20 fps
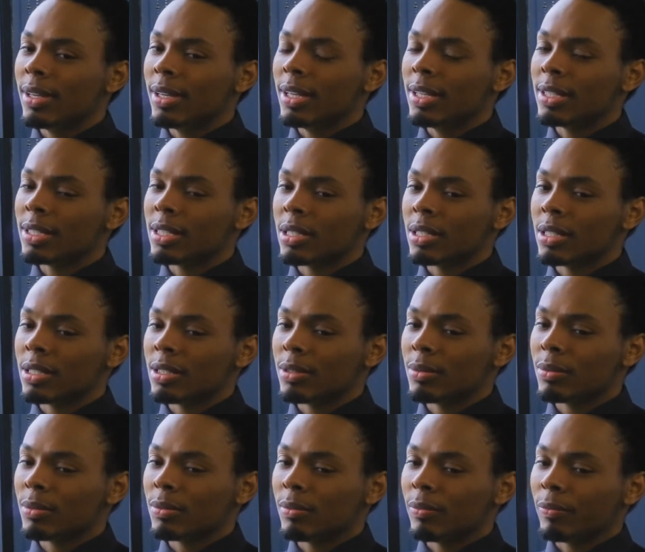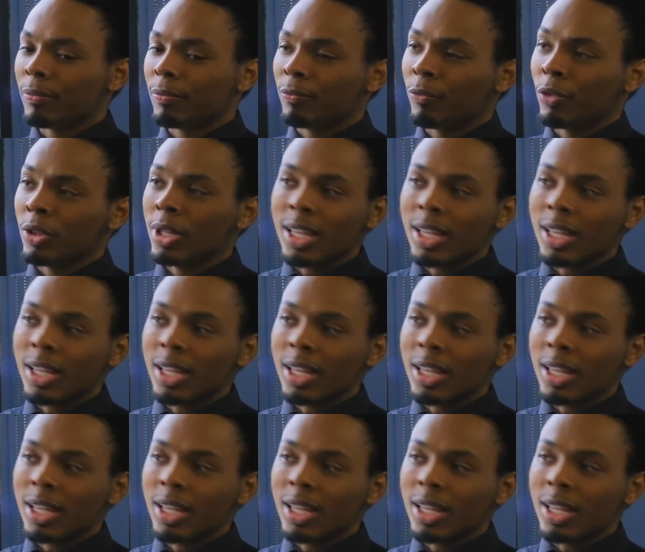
is for